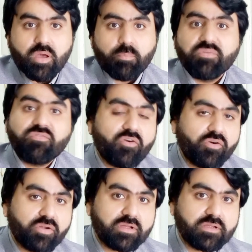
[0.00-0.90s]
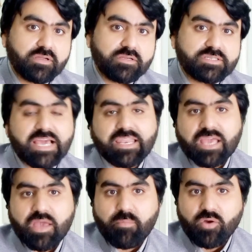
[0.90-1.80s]
Before
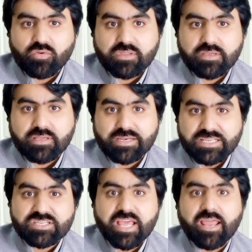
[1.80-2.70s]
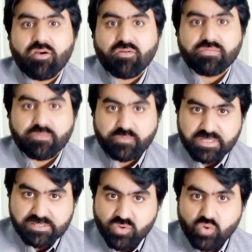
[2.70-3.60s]
telling about the rationale of
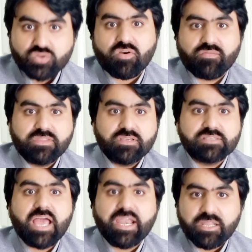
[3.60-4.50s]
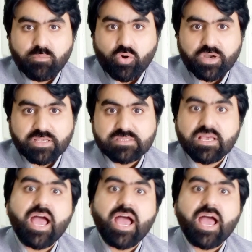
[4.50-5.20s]
the source of these antibodies,